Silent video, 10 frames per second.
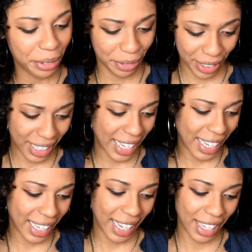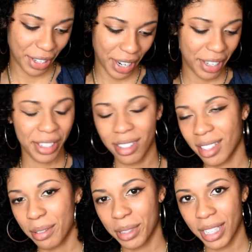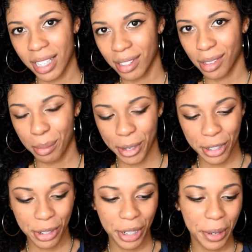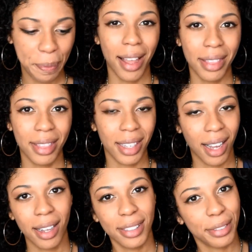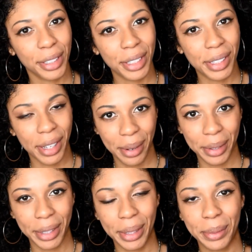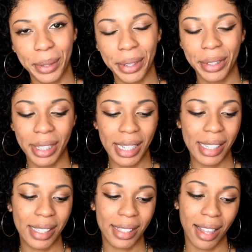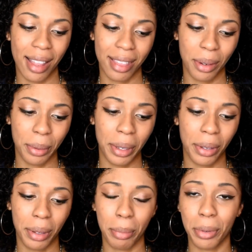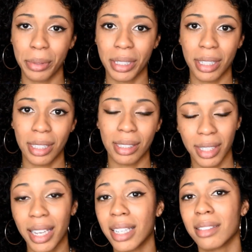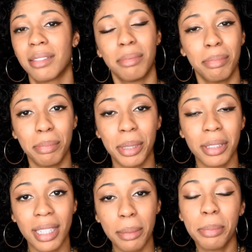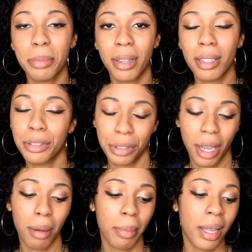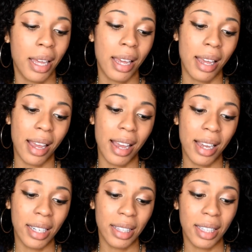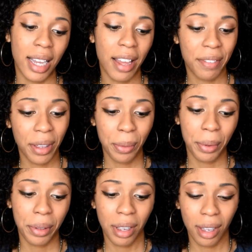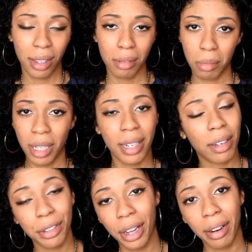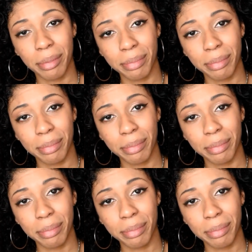fatigue in your hair since it retains the moisture. And the cons for using coconut oil is that the oil and protein can build up within your scalp, and the heavy oil can weigh down your hair.